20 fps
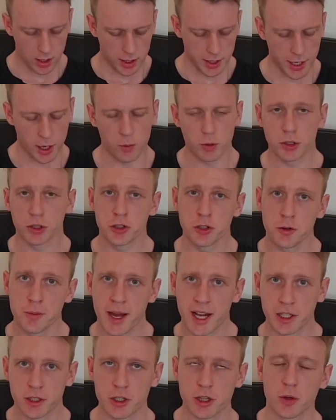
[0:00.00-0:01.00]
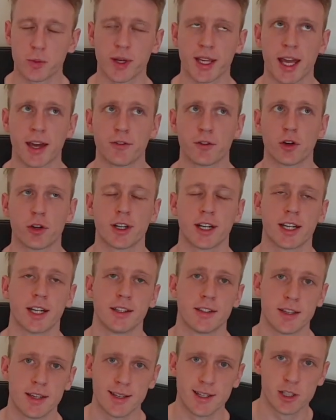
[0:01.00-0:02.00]
now I want you to imagine that we have got a
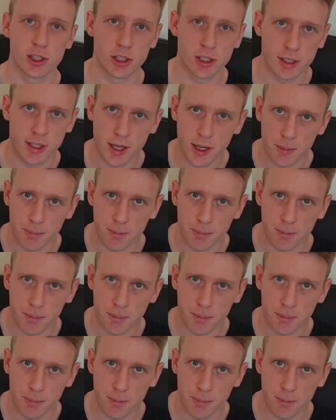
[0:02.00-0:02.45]
Cartesian